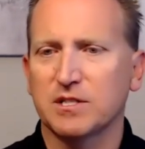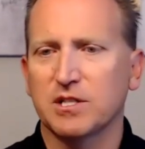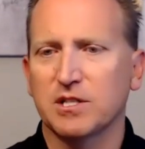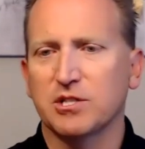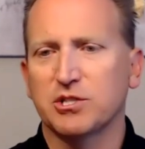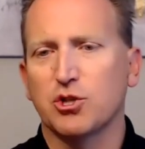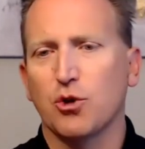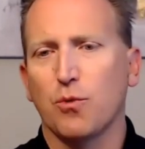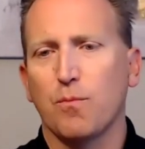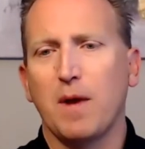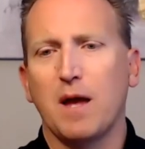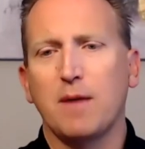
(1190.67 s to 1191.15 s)
And
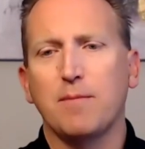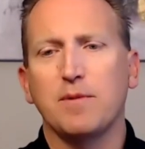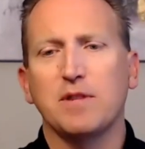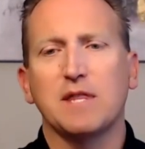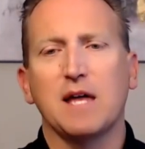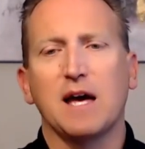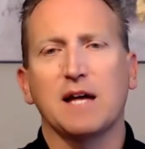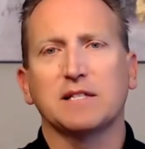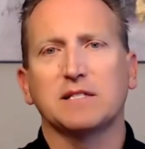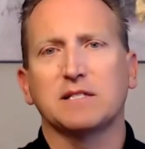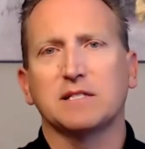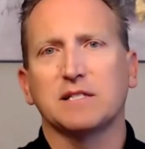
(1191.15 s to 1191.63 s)
so maybe
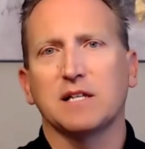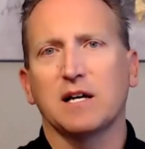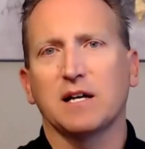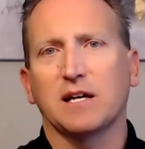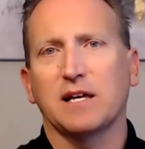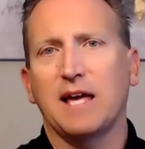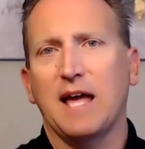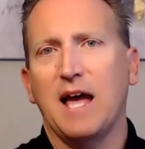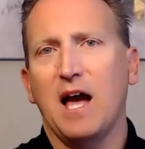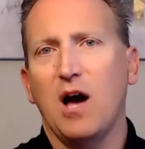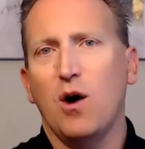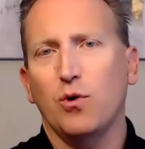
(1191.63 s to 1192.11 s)
that's
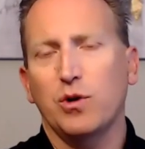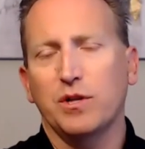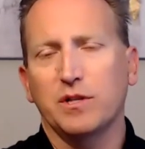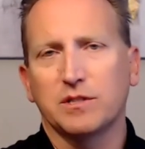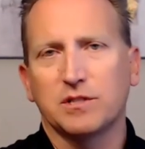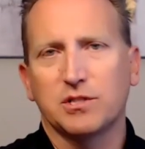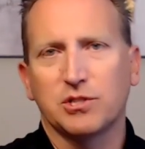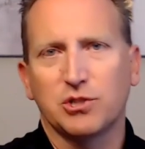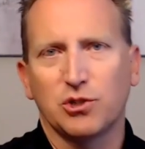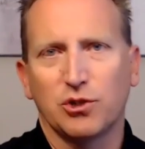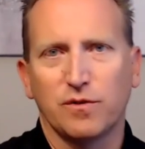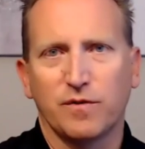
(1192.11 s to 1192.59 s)
accounting
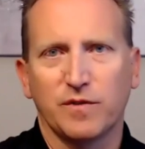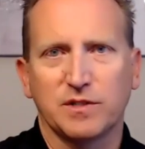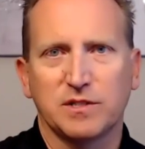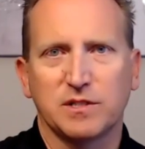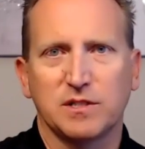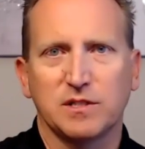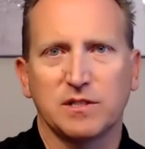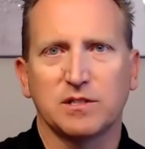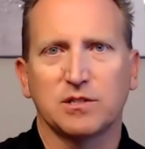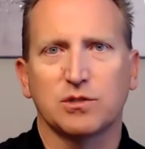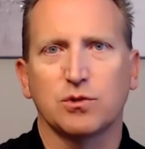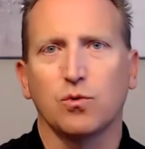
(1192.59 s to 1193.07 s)

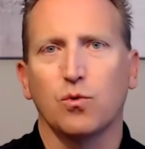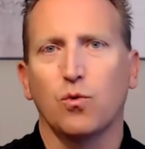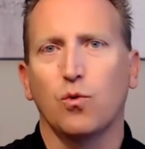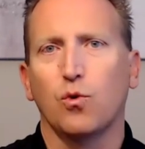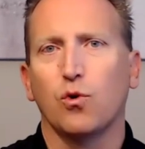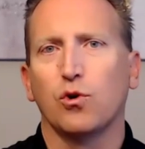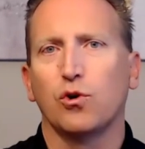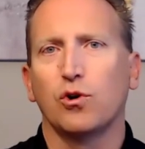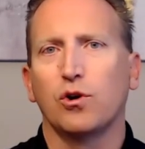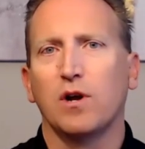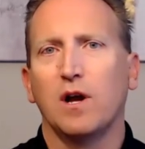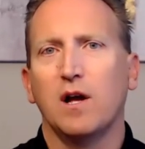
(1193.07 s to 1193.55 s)
services
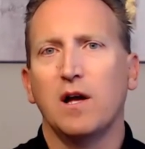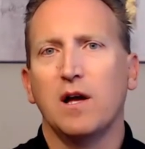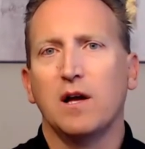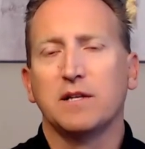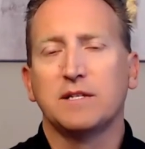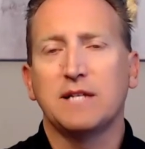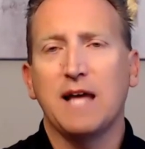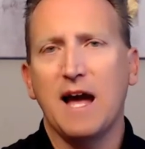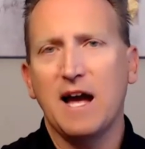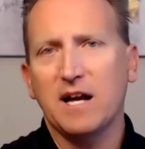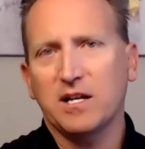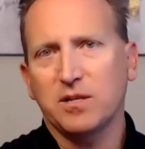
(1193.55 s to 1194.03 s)
or
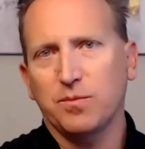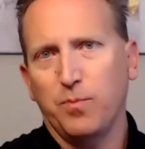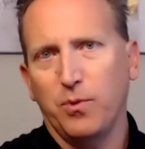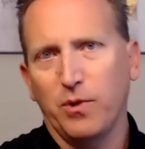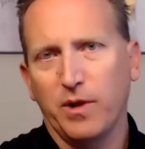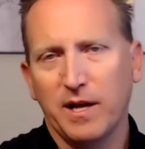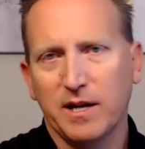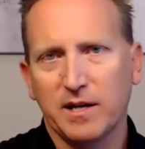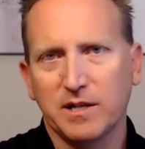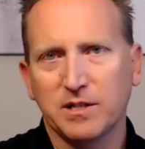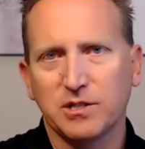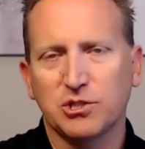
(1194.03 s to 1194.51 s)
tax
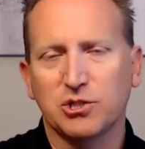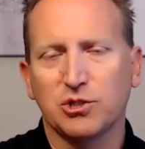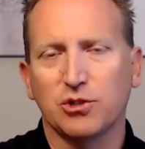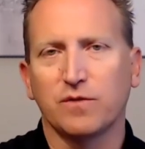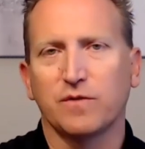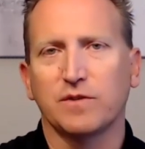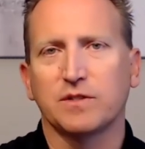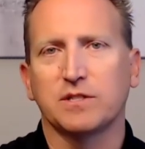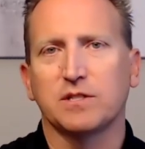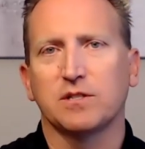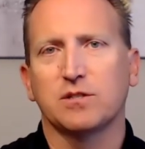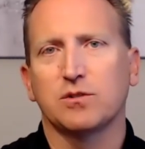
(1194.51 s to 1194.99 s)
planning
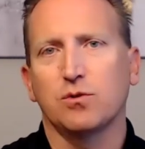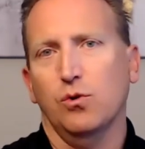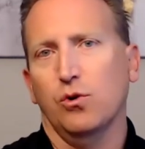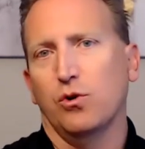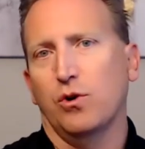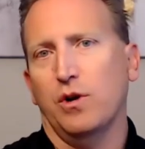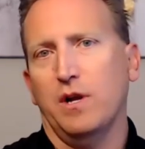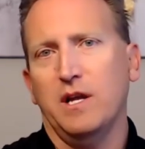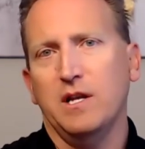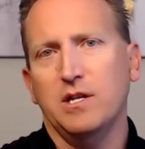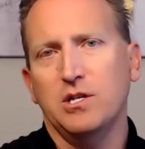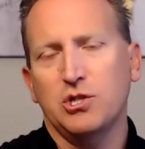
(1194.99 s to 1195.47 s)
services
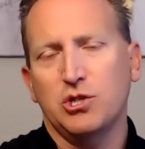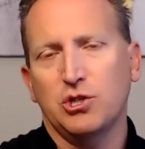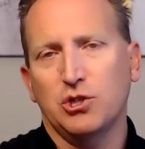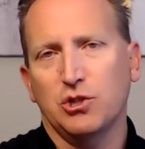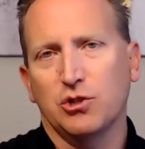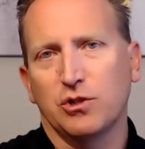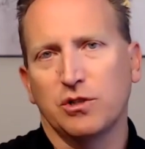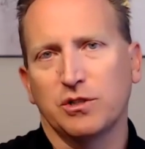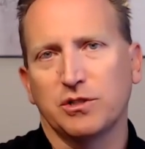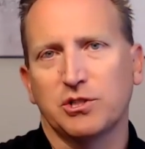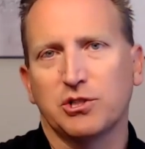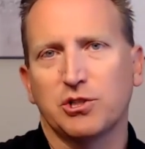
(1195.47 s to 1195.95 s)
or
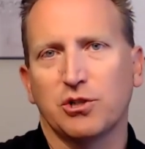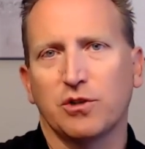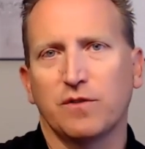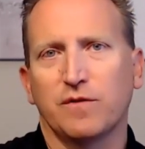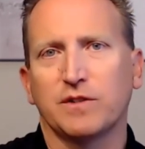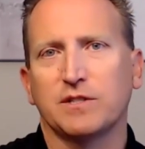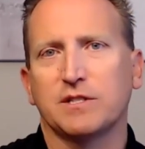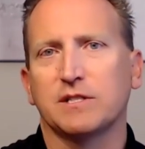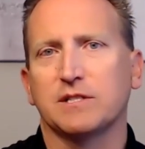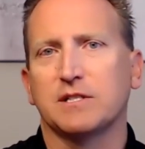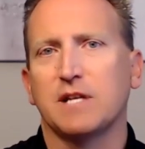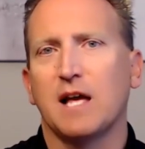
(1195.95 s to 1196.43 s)
insurance
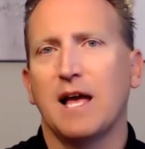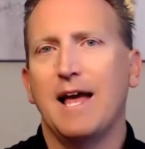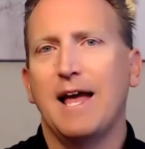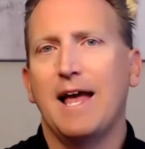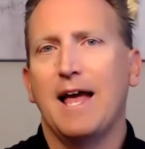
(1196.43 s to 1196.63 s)
services.